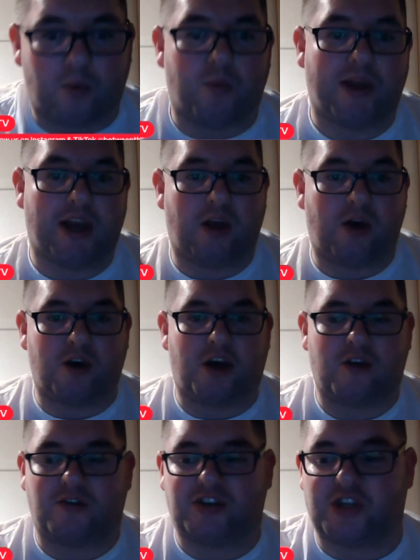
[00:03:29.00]
We're long
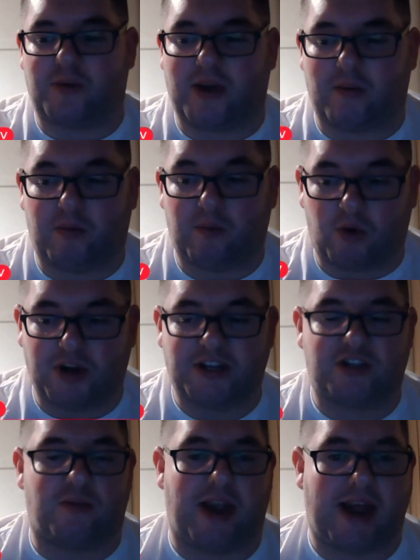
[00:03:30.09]
overdue it, and we wanted
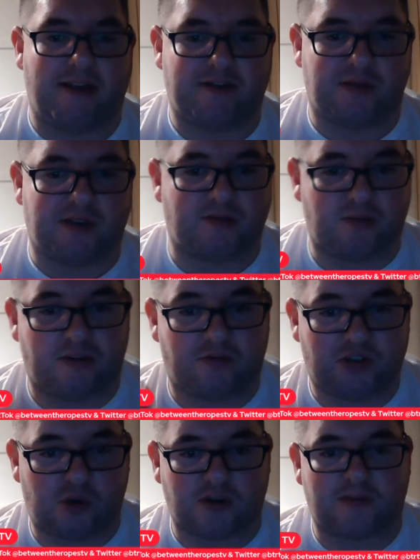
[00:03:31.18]
some announcements. We've
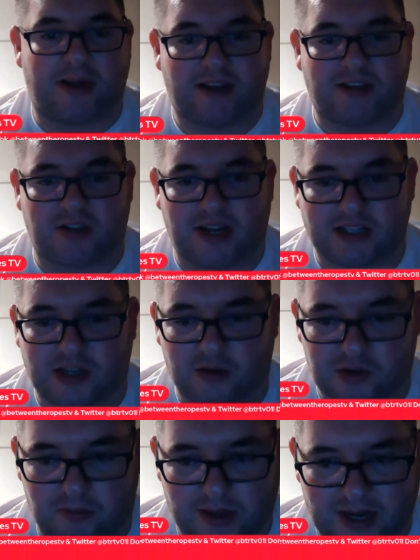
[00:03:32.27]
talked about this on our
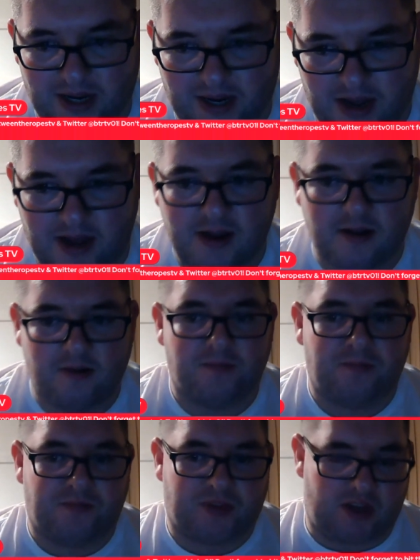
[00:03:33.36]
social media,
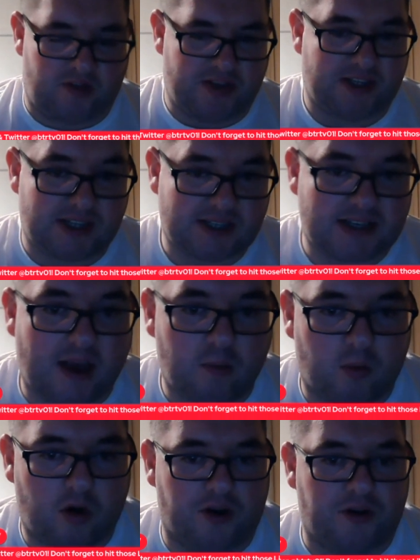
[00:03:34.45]
and this is step
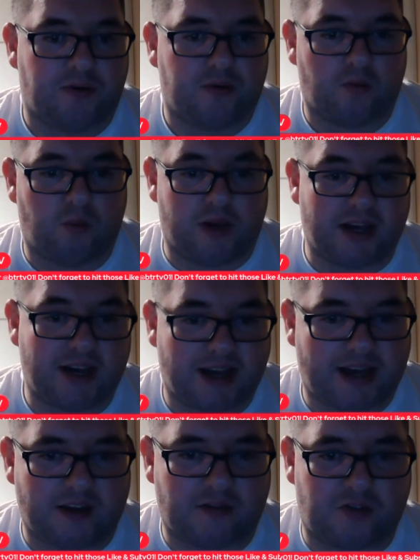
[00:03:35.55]
one. We're going to
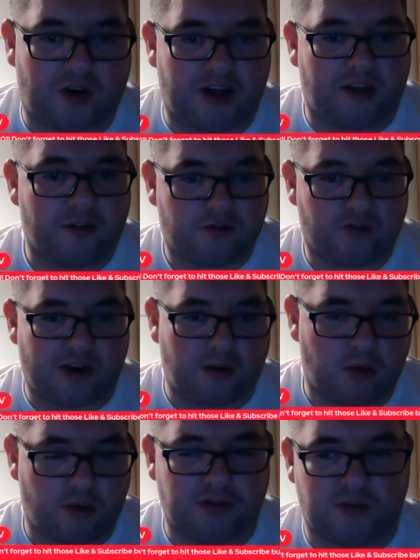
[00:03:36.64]
get the fight. Frank
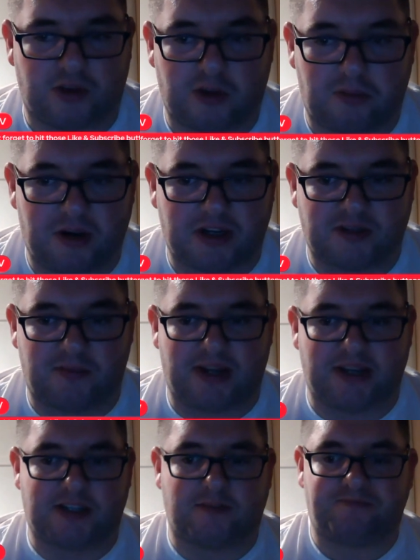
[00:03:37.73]
Warren's won the purse
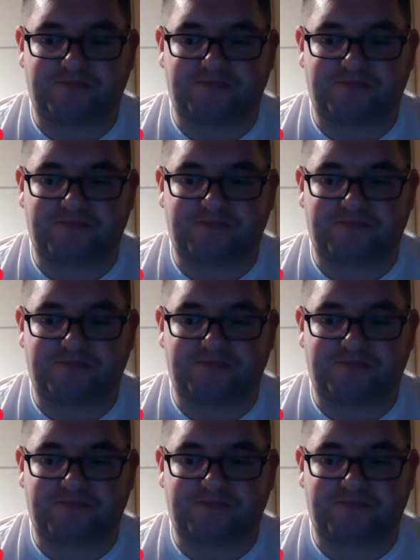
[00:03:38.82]
bids,